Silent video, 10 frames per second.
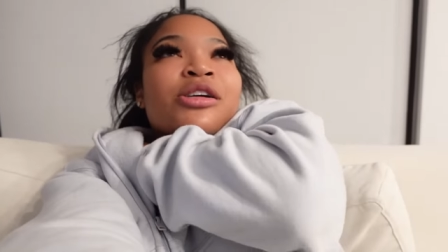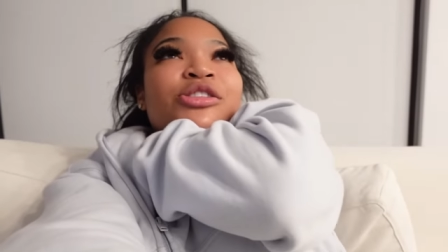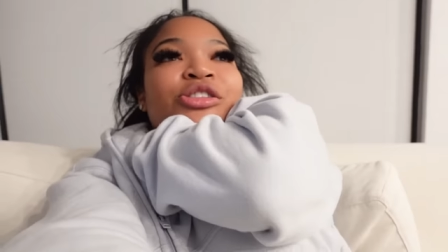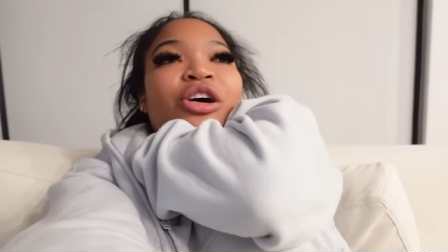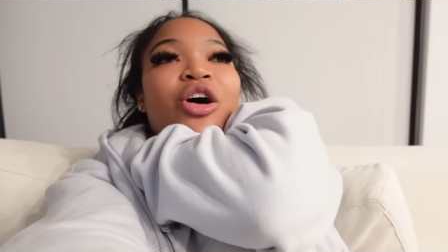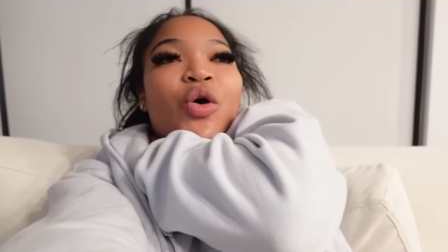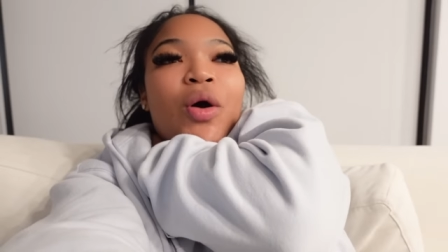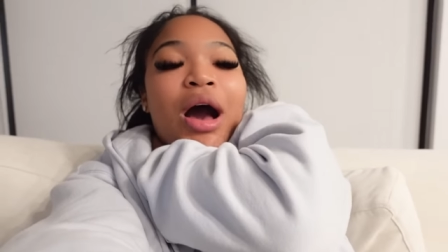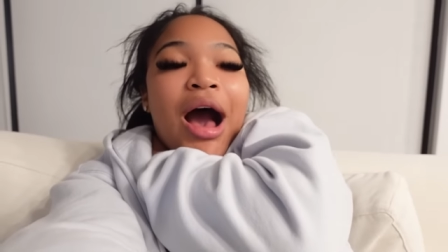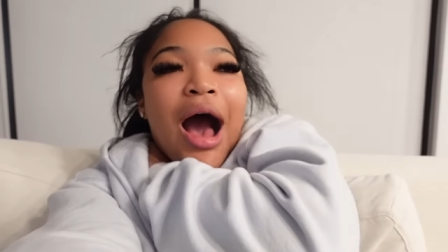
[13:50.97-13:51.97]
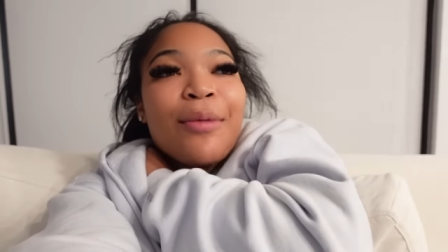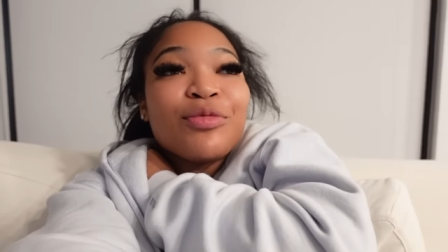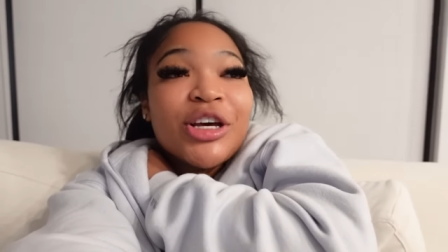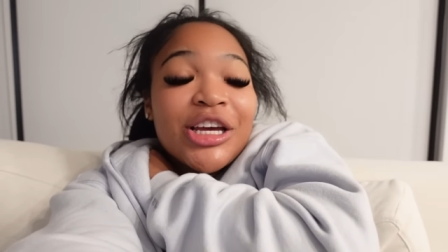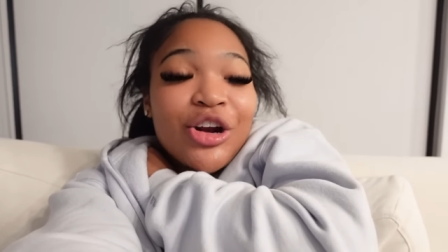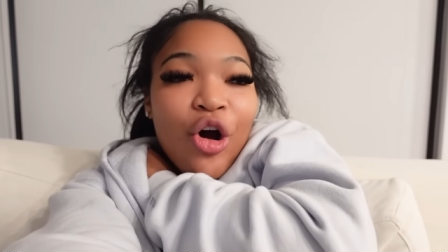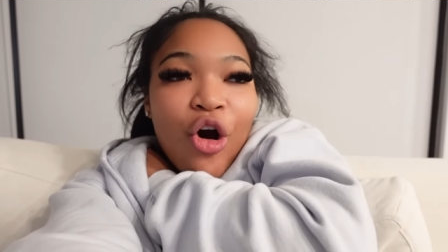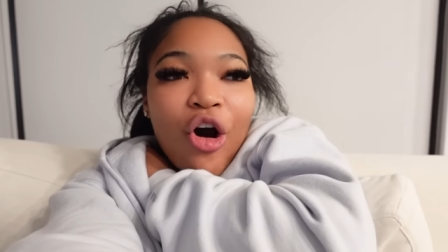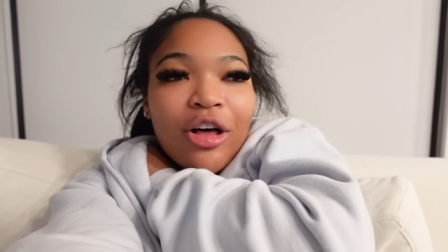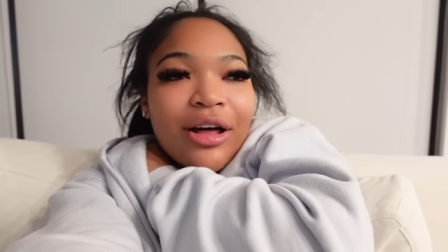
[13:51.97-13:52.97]
So I'm looking
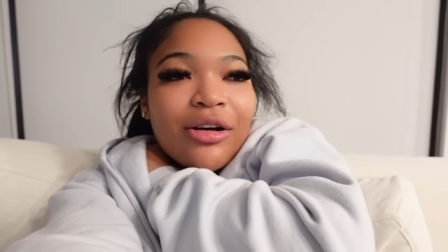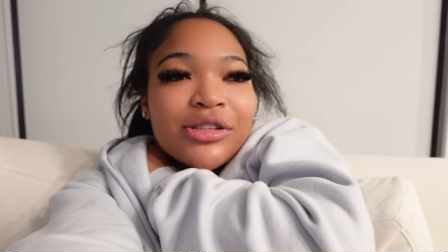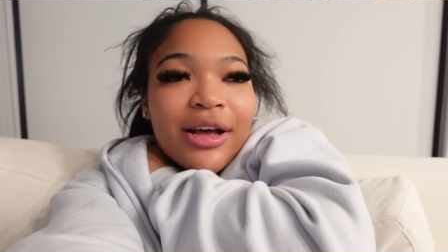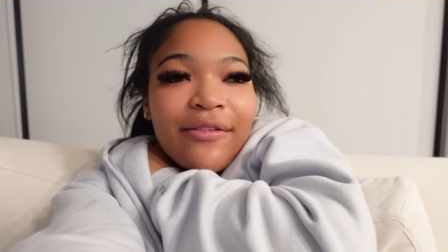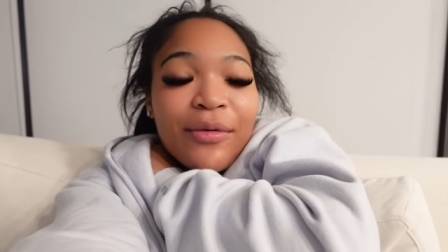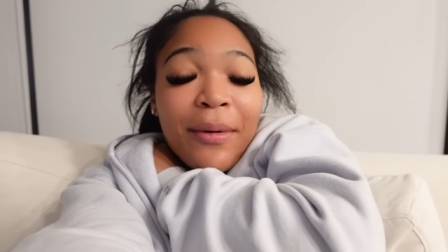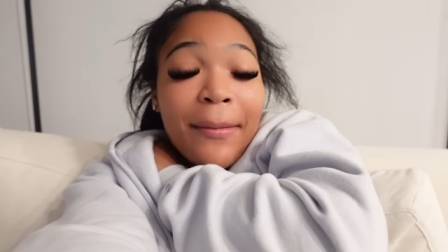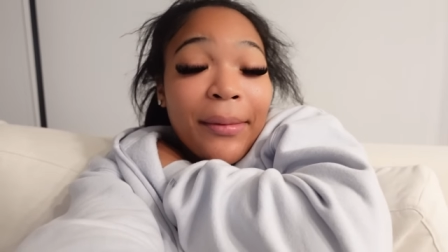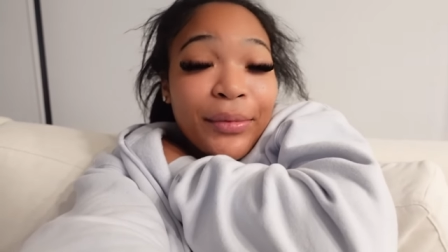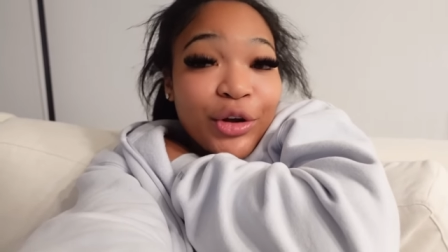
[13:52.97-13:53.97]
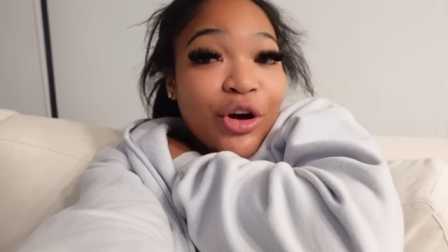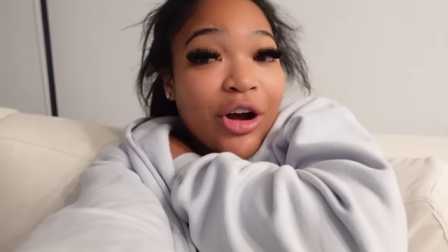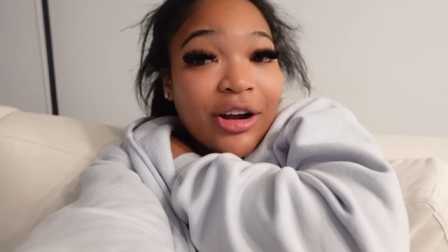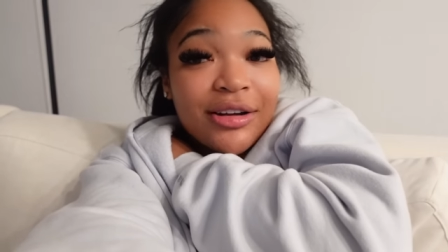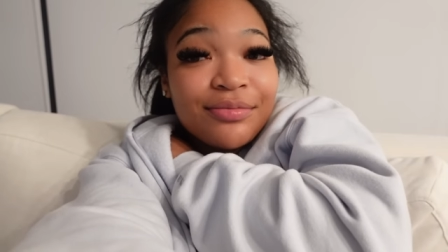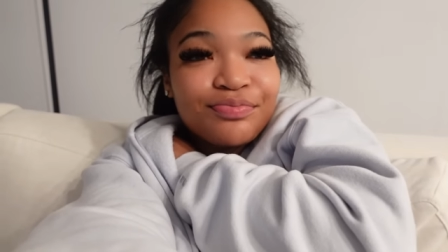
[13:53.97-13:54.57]
all outside for my memory card.